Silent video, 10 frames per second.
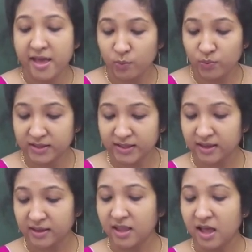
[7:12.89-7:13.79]

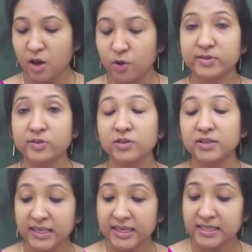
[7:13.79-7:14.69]
everything in the house.
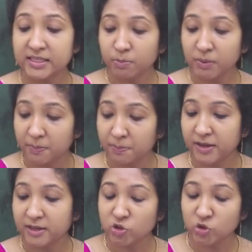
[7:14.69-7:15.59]
So these
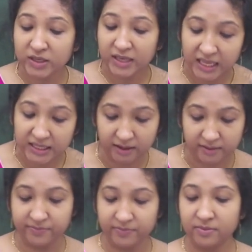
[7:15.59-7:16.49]
people
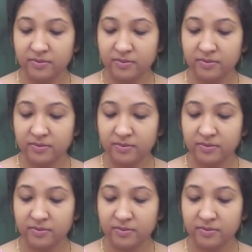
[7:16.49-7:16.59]
together